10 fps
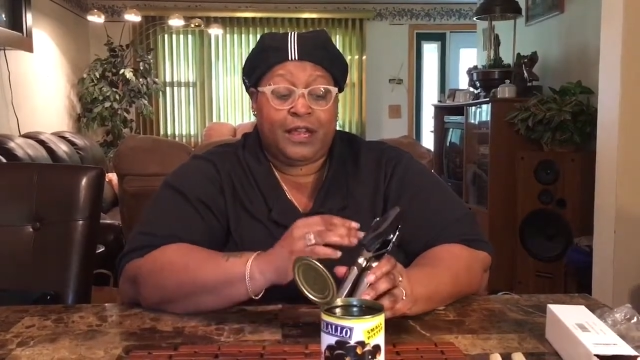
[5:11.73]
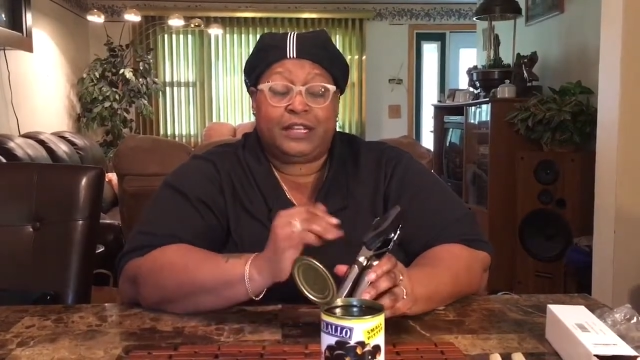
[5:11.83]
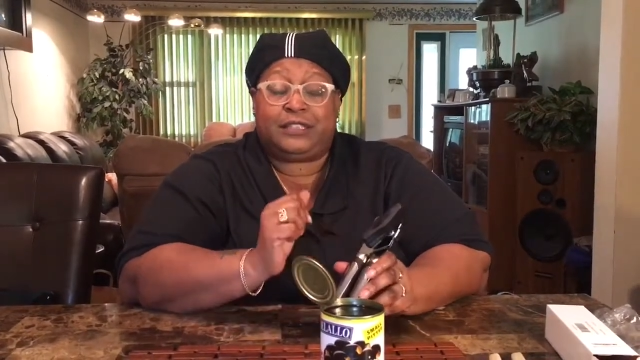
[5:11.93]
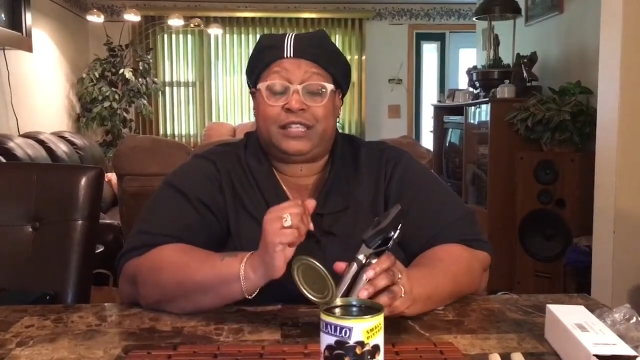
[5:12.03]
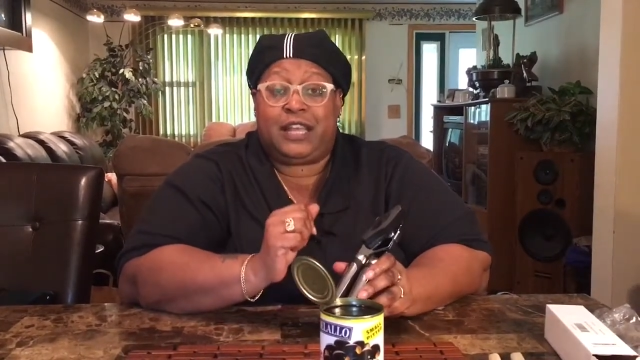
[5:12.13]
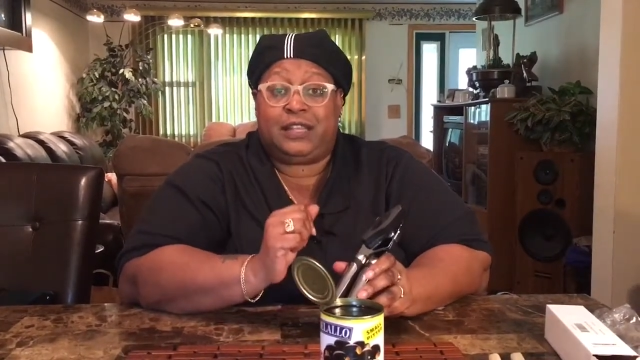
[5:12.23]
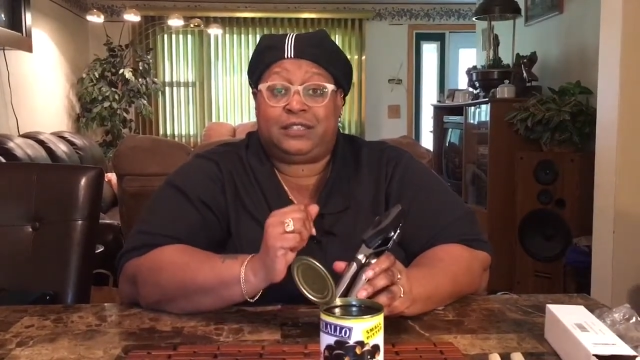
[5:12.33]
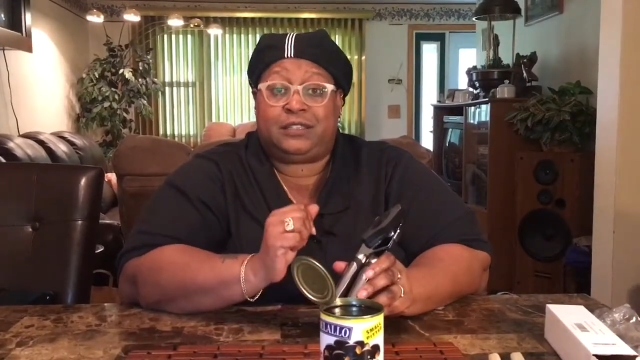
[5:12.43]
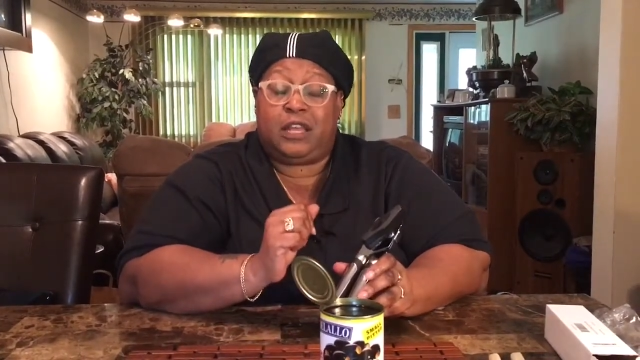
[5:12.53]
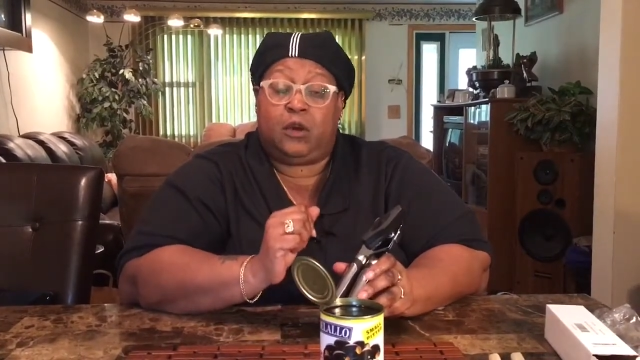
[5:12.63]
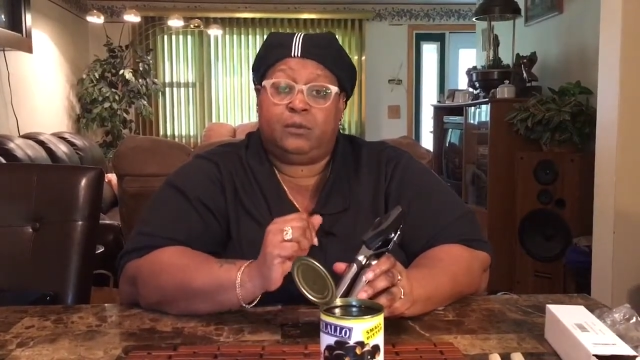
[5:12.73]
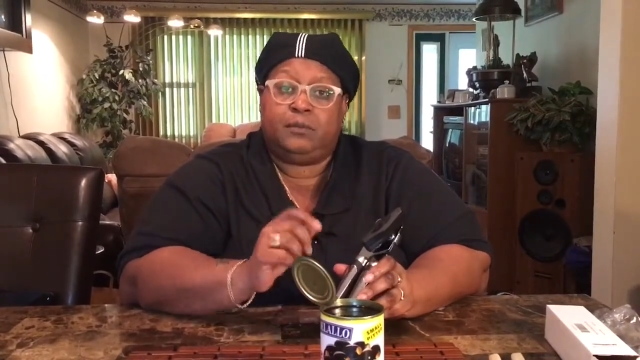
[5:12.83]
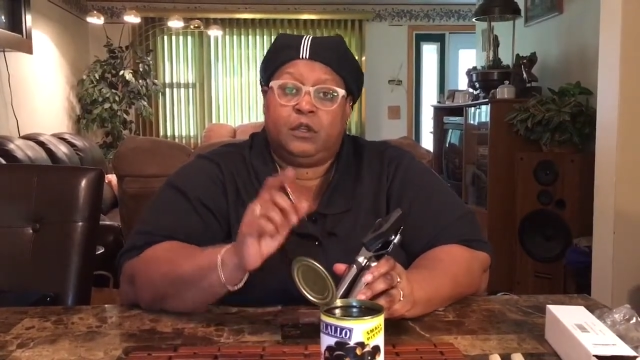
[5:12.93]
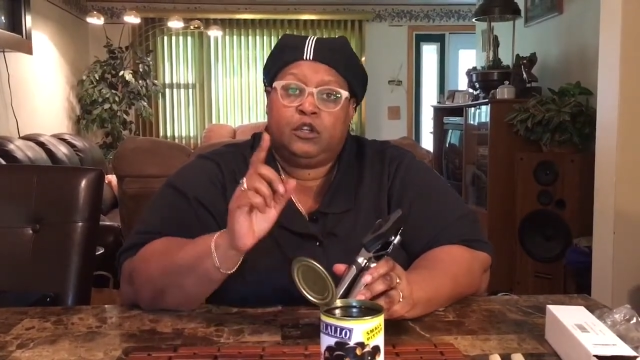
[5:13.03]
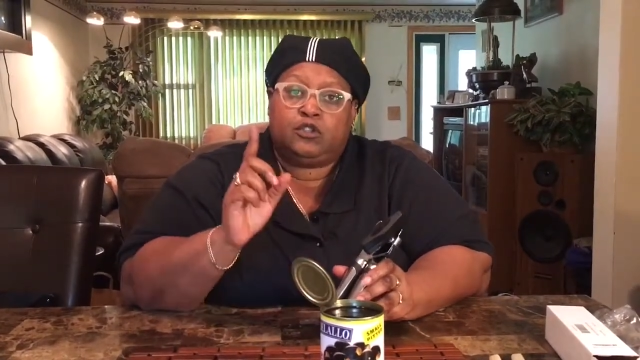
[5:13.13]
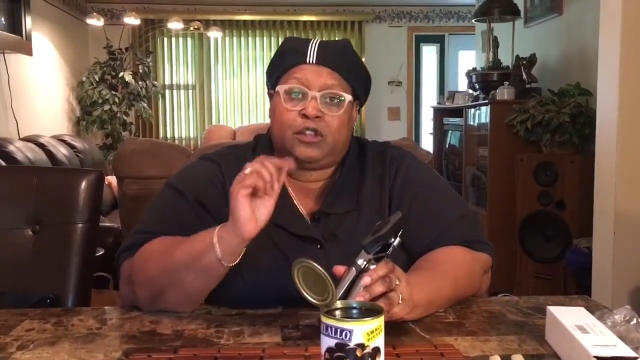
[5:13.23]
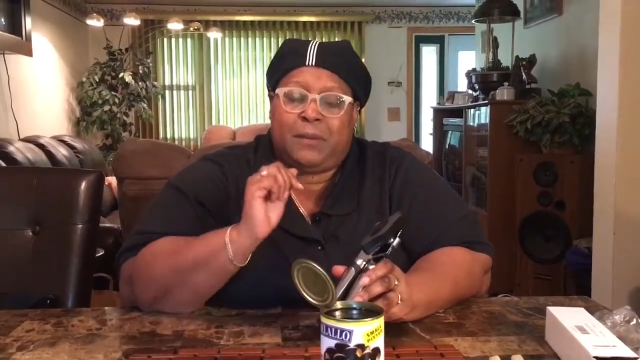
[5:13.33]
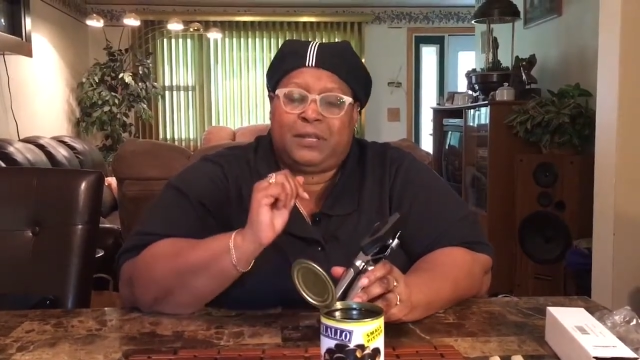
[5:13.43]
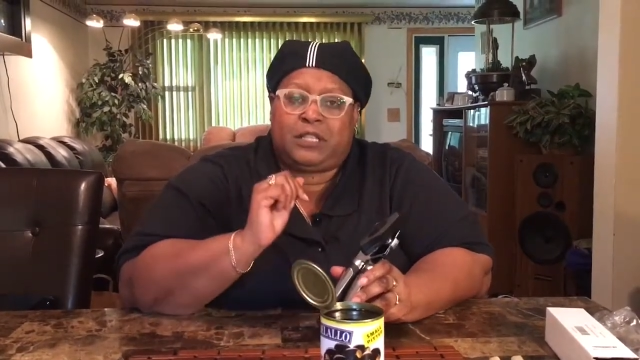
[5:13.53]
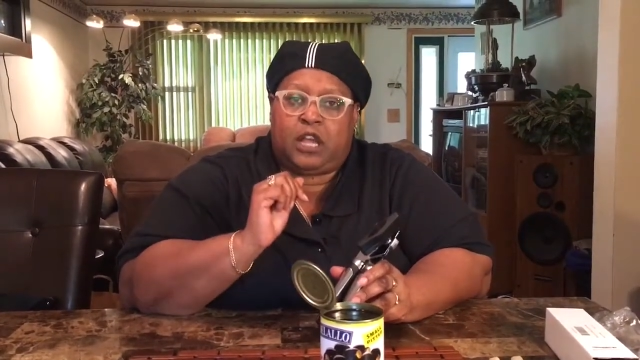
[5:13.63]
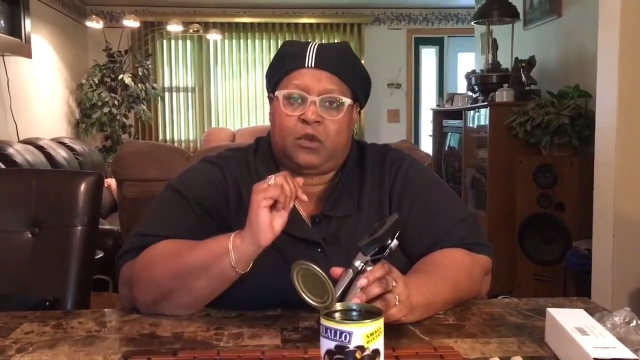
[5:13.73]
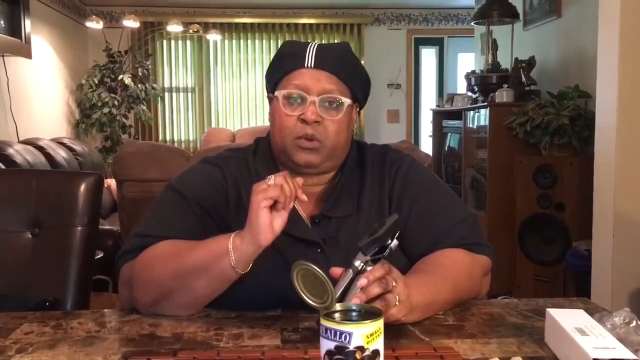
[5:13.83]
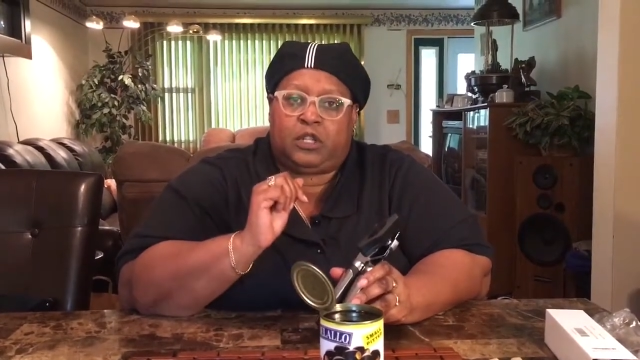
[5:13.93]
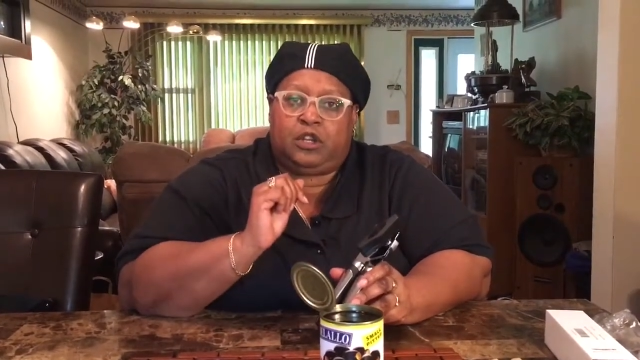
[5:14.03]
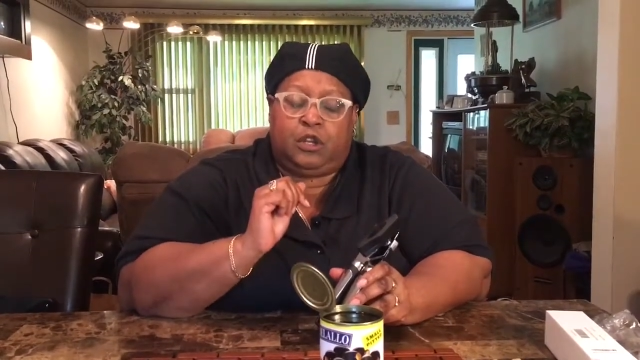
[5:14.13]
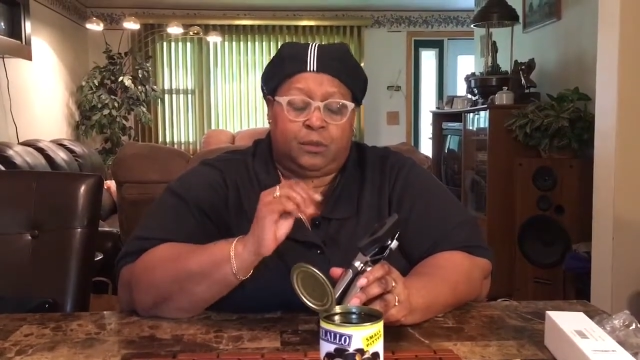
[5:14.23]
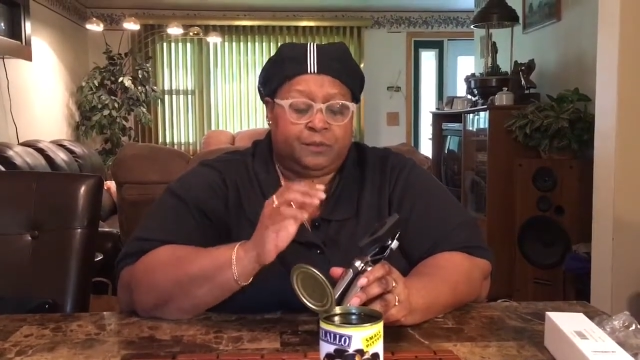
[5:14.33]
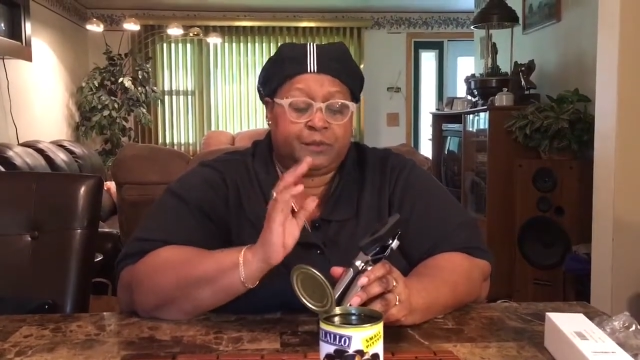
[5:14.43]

It's stainless steel. So let me tell you what to do.